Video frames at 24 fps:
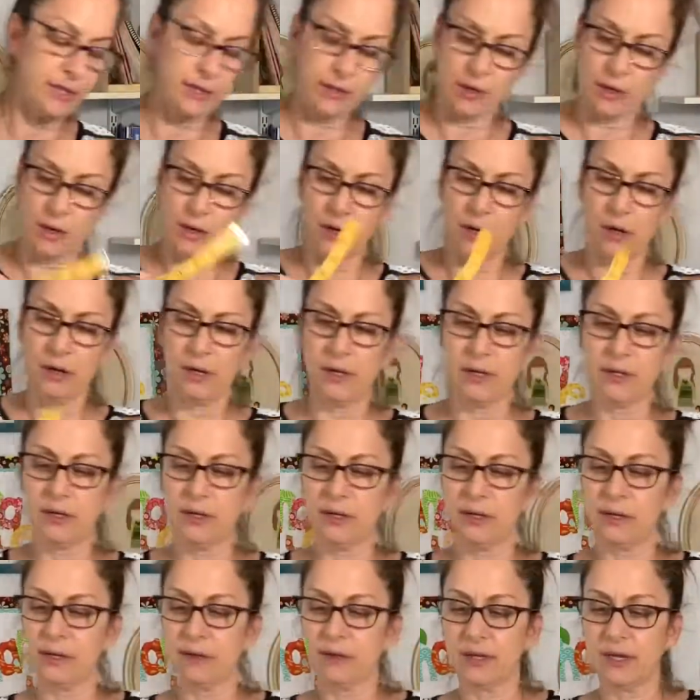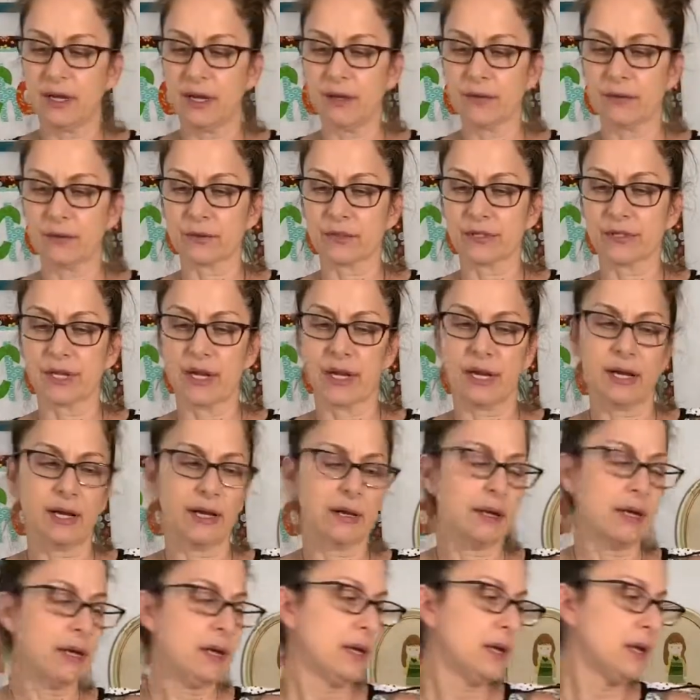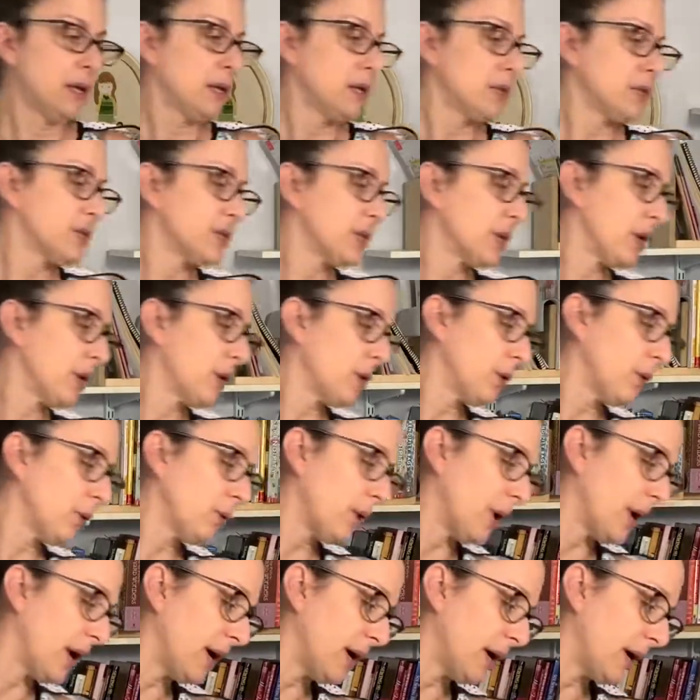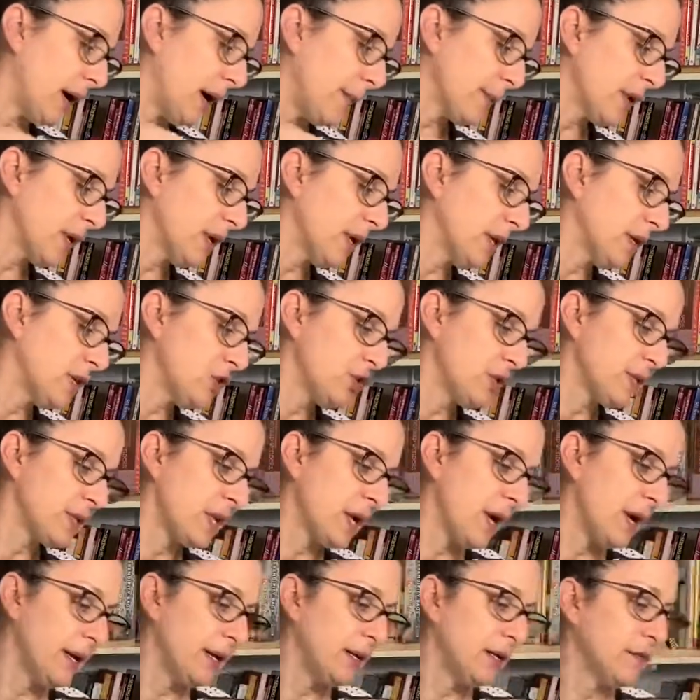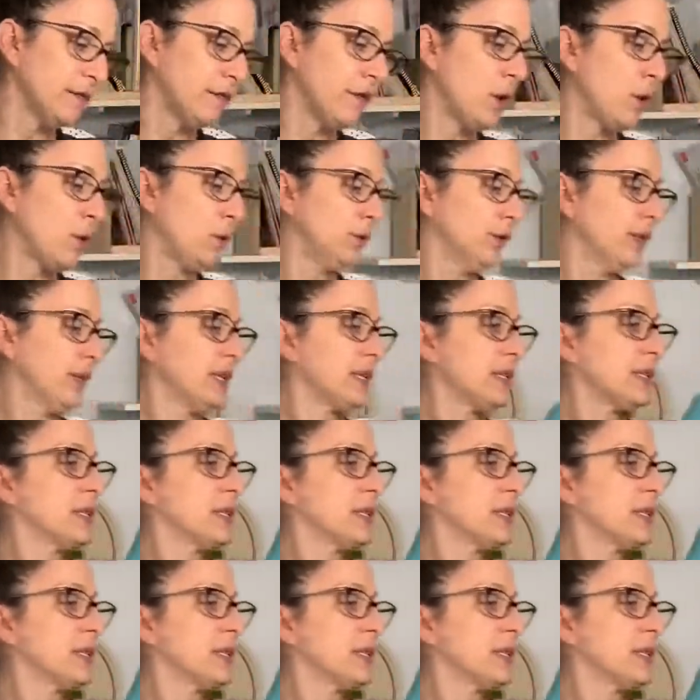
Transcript: on the other side. So I'm going to just kind of hold it.